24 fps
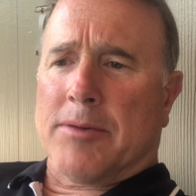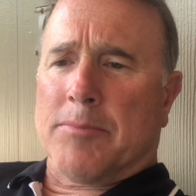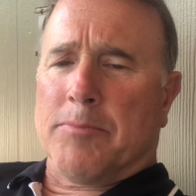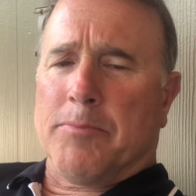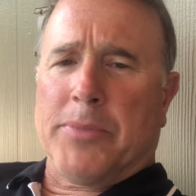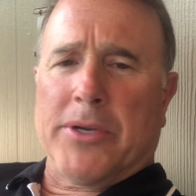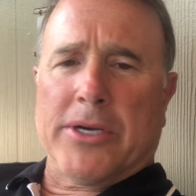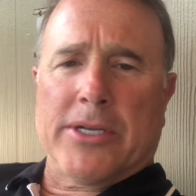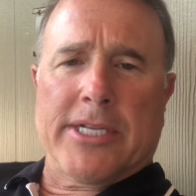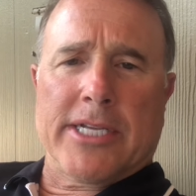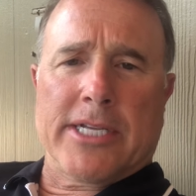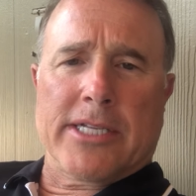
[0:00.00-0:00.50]

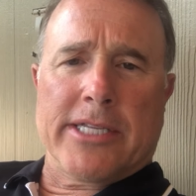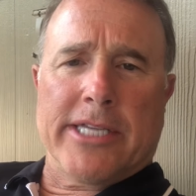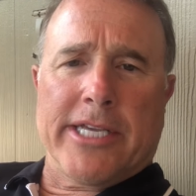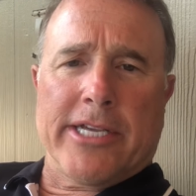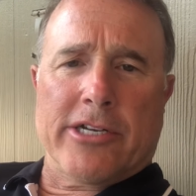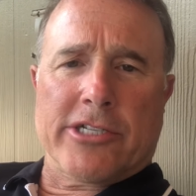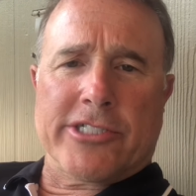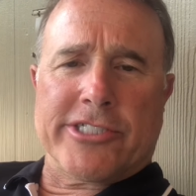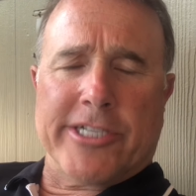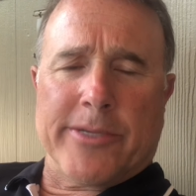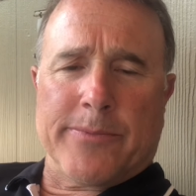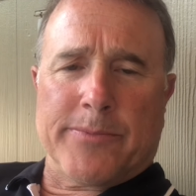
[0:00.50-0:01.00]
building
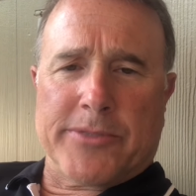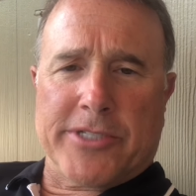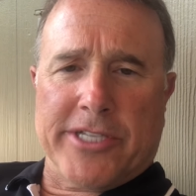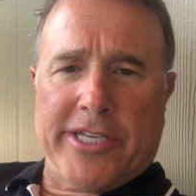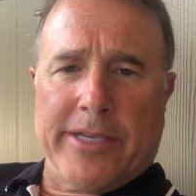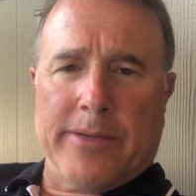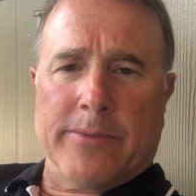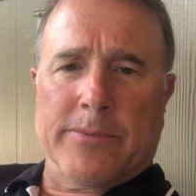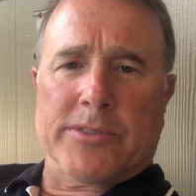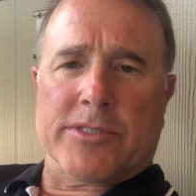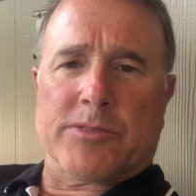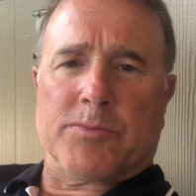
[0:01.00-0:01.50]
leadership
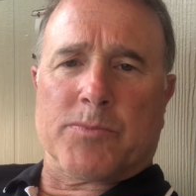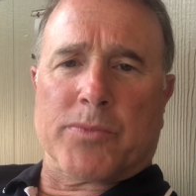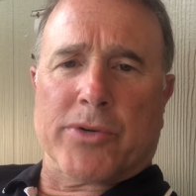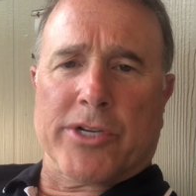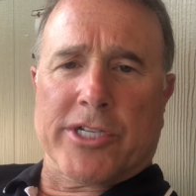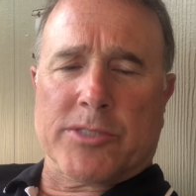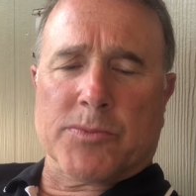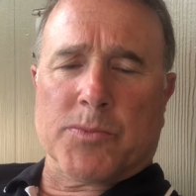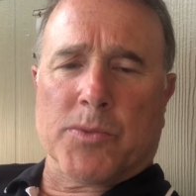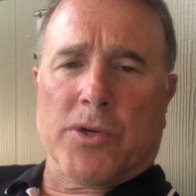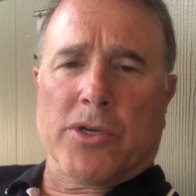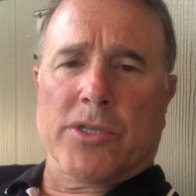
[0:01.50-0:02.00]
teams,
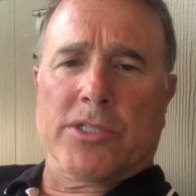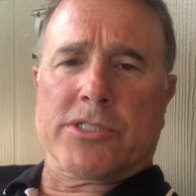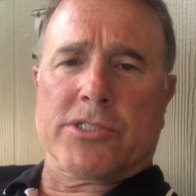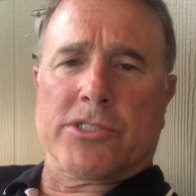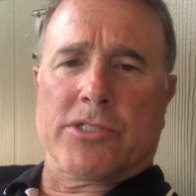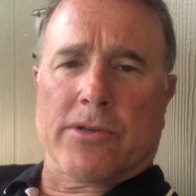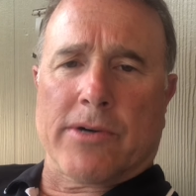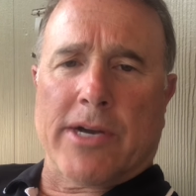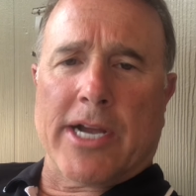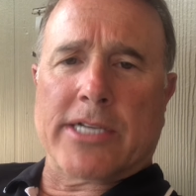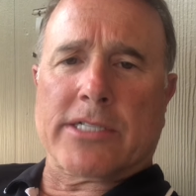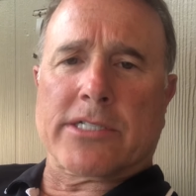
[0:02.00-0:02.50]
principals,
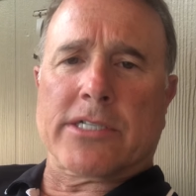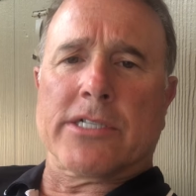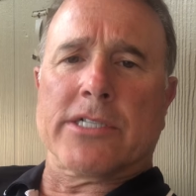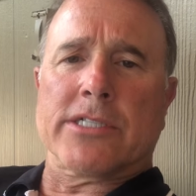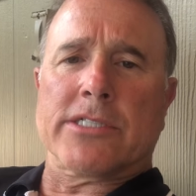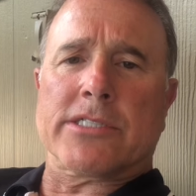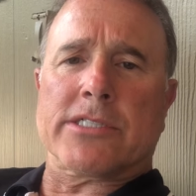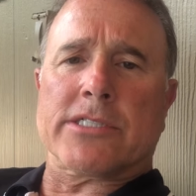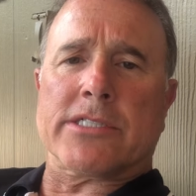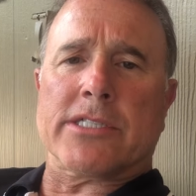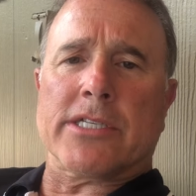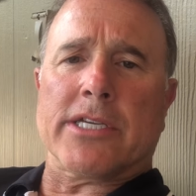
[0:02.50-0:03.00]

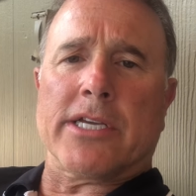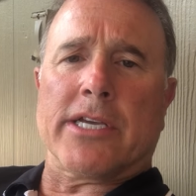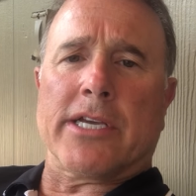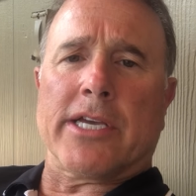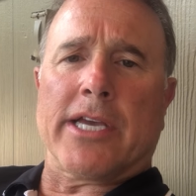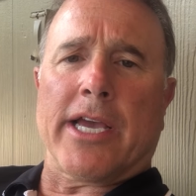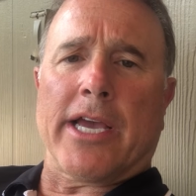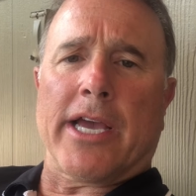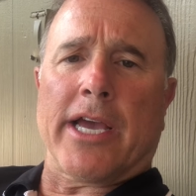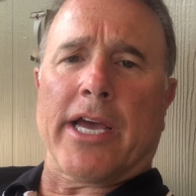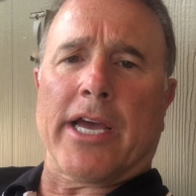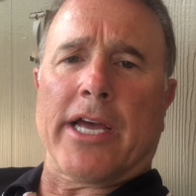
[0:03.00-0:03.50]
directors,
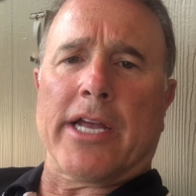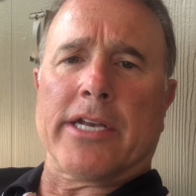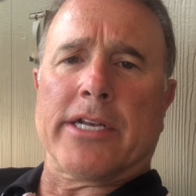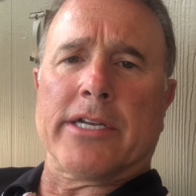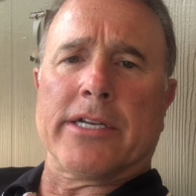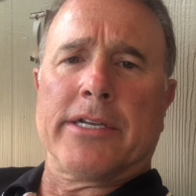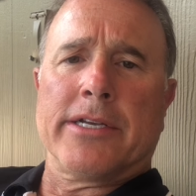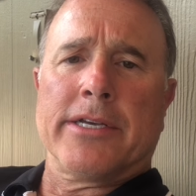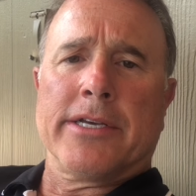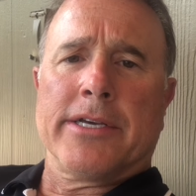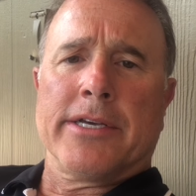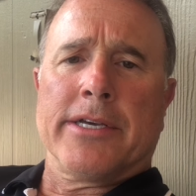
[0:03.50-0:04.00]
and
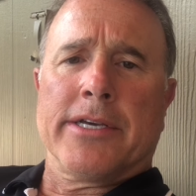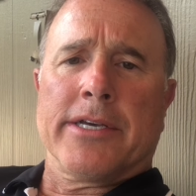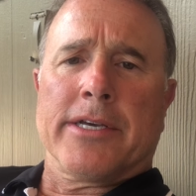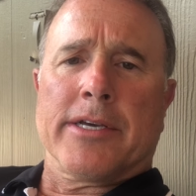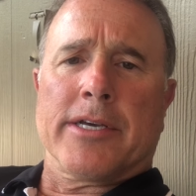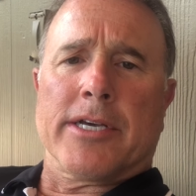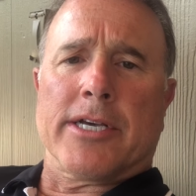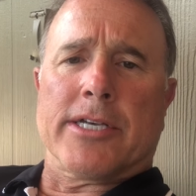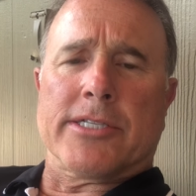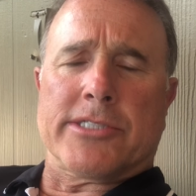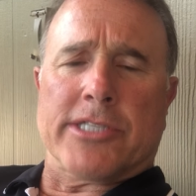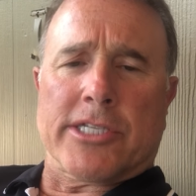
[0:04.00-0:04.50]

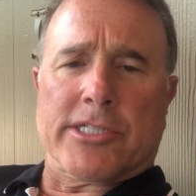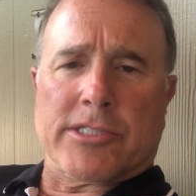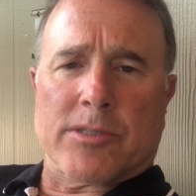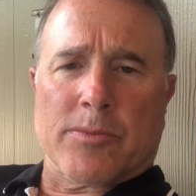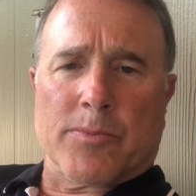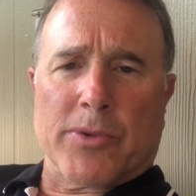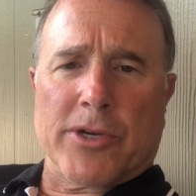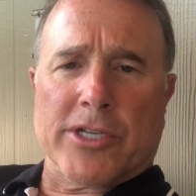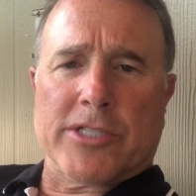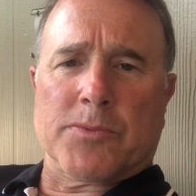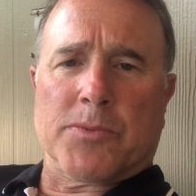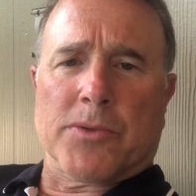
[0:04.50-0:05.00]
assistant
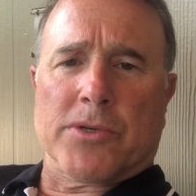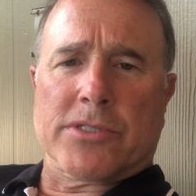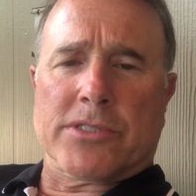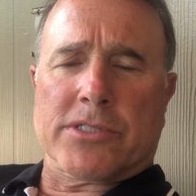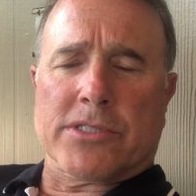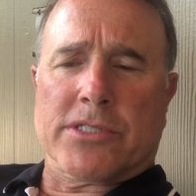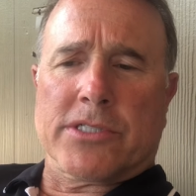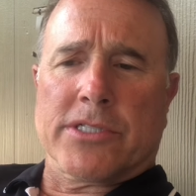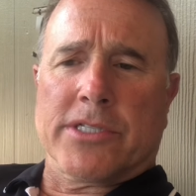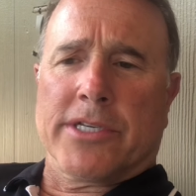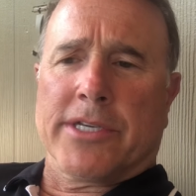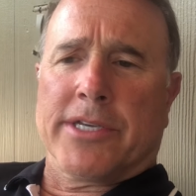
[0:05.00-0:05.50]

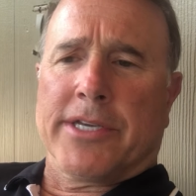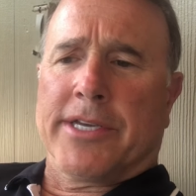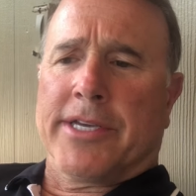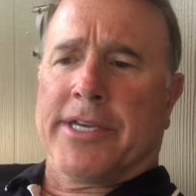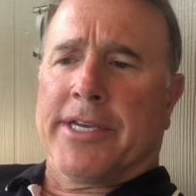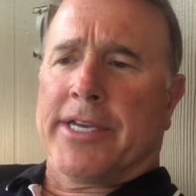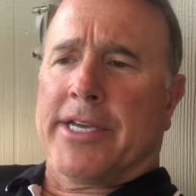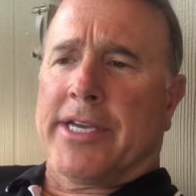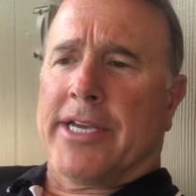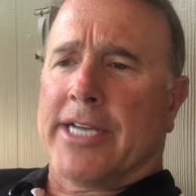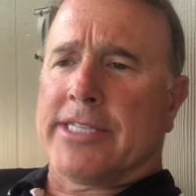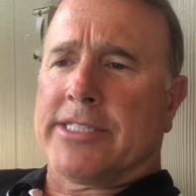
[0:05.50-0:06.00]
principals
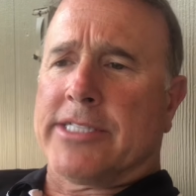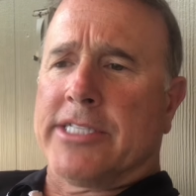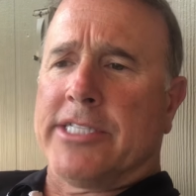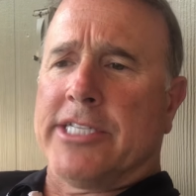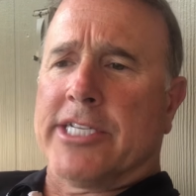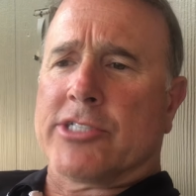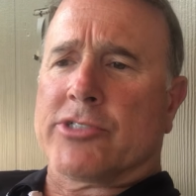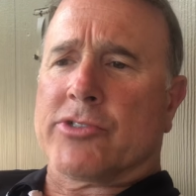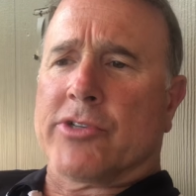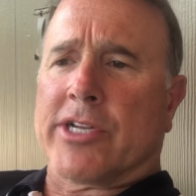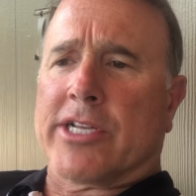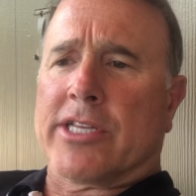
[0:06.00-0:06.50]
at the
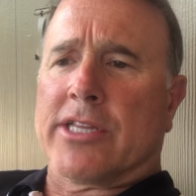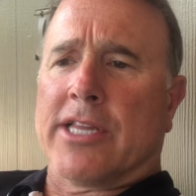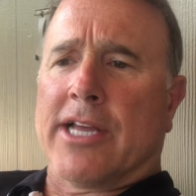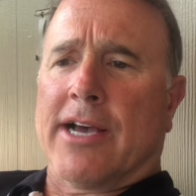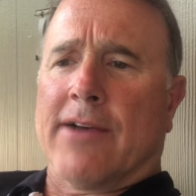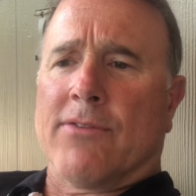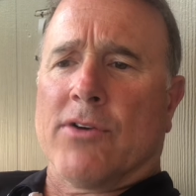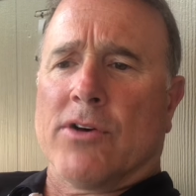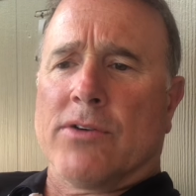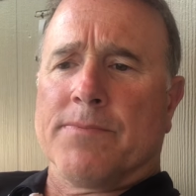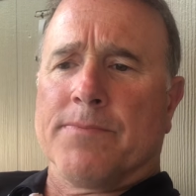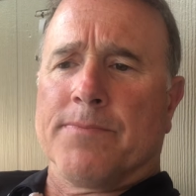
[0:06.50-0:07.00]
district
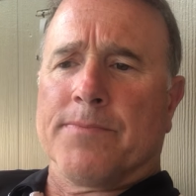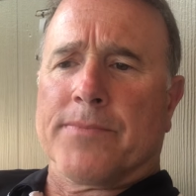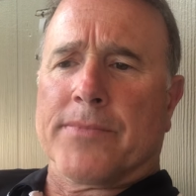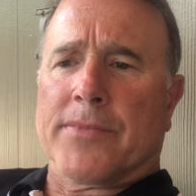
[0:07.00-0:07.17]
level.